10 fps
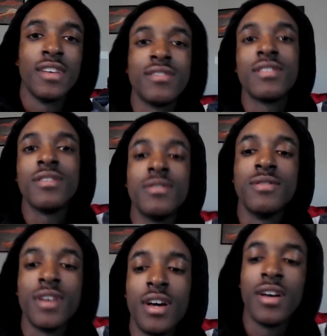So
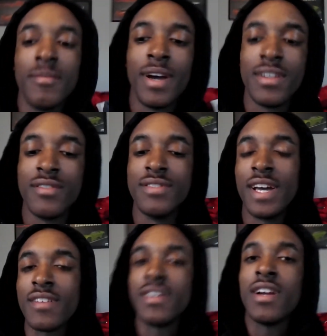I know
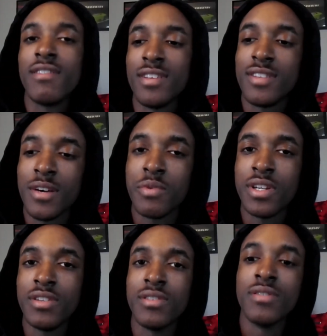exactly everything that I
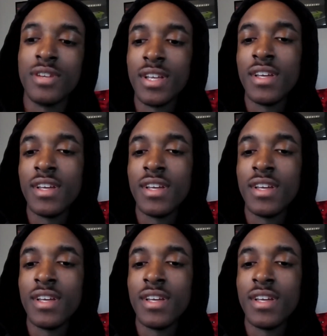want to do.